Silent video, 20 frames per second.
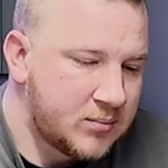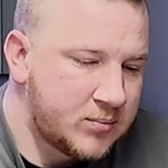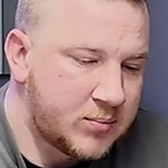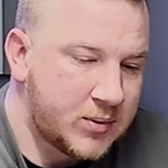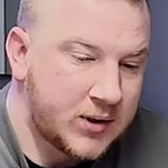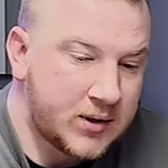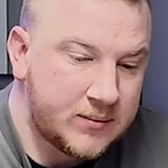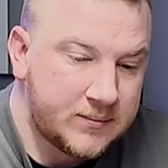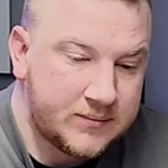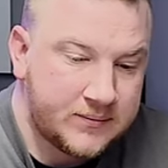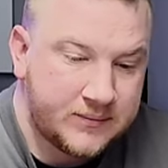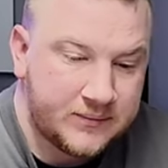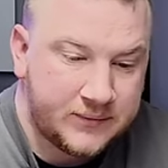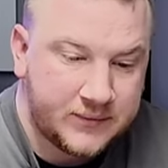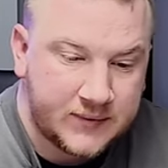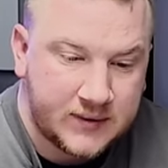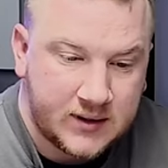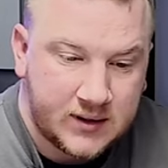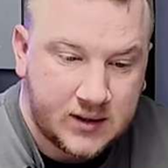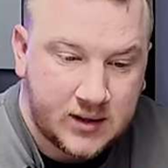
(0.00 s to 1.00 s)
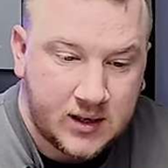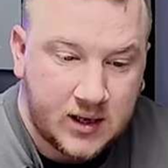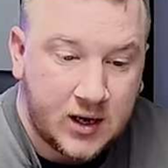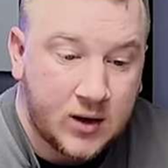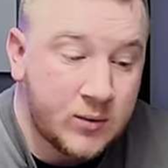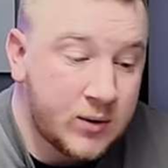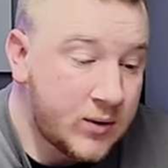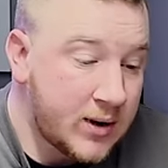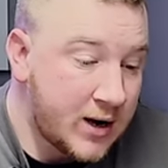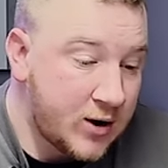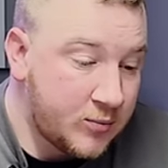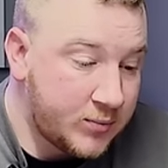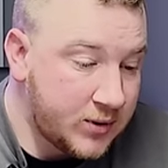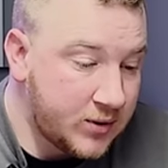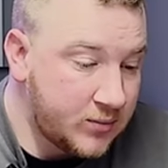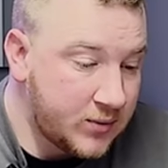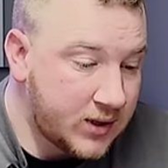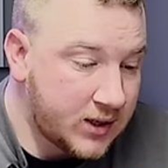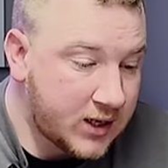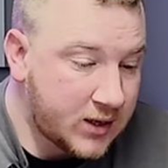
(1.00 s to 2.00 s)
But it will help
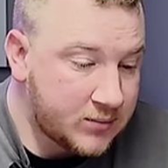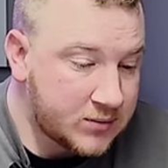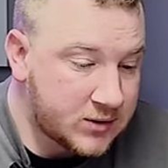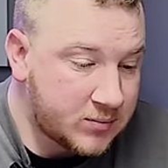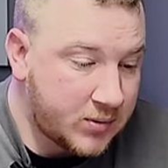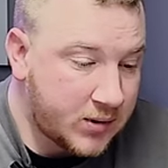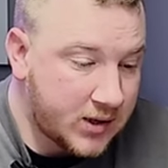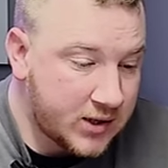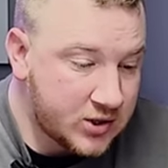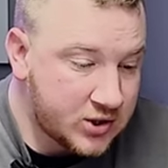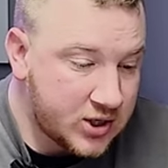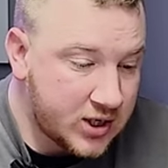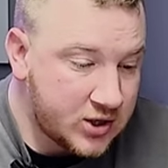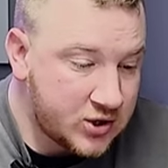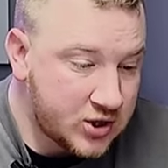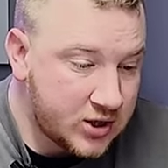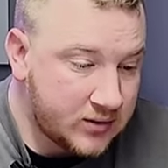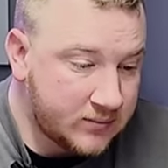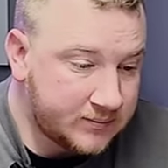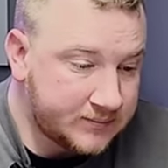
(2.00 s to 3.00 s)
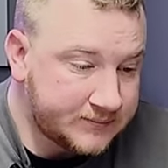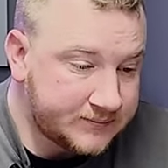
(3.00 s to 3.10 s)
you when it comes to part exchanging.